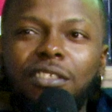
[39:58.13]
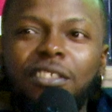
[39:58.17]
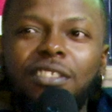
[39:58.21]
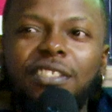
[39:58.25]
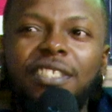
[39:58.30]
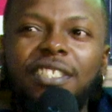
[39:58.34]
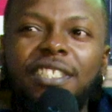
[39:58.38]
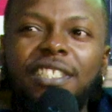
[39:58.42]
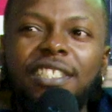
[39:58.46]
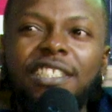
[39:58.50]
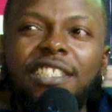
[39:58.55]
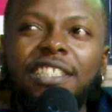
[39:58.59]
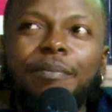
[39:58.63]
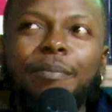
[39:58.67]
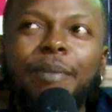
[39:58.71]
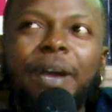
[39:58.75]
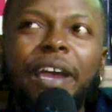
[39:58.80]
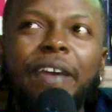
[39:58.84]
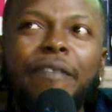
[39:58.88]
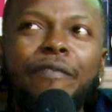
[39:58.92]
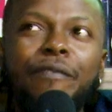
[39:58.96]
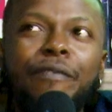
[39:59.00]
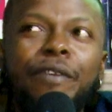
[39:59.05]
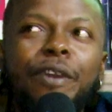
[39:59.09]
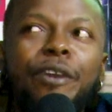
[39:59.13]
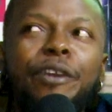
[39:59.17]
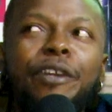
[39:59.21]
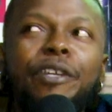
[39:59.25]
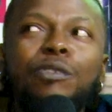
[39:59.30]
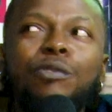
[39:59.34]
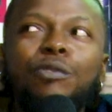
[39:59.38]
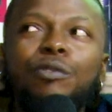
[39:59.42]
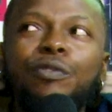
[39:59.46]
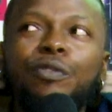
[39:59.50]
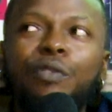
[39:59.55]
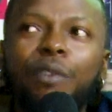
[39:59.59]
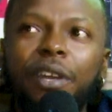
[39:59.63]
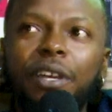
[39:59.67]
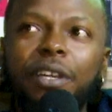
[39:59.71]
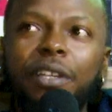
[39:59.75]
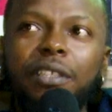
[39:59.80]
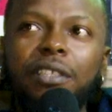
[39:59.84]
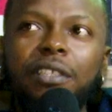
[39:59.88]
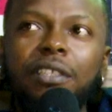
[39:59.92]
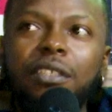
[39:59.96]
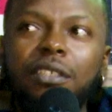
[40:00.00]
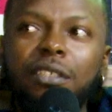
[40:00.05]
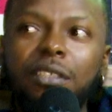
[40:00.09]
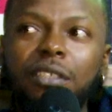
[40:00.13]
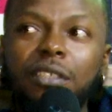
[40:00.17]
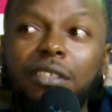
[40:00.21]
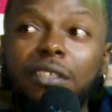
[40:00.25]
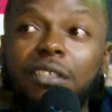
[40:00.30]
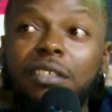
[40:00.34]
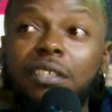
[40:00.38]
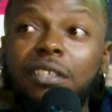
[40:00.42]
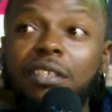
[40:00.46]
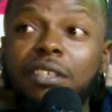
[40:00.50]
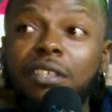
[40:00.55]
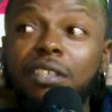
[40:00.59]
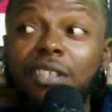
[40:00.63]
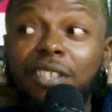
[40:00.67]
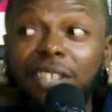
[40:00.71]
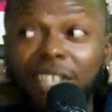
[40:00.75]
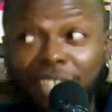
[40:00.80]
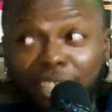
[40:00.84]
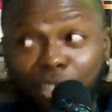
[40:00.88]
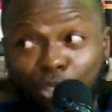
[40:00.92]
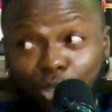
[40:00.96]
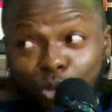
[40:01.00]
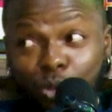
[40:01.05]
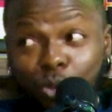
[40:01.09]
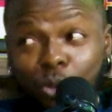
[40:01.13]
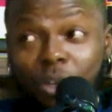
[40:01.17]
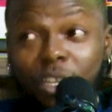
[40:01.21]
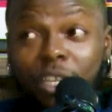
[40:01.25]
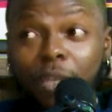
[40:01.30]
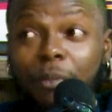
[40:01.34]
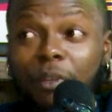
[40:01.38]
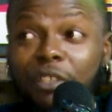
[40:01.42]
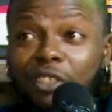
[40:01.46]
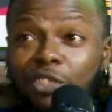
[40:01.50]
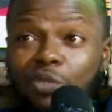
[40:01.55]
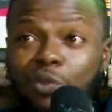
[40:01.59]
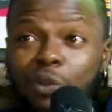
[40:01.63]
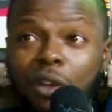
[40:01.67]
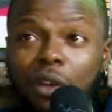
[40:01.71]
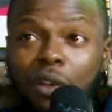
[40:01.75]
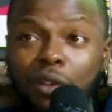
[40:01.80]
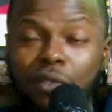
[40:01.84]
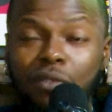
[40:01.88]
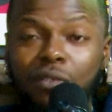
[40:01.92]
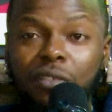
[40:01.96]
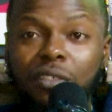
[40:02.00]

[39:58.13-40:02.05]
he's my very good friend. You know him as well.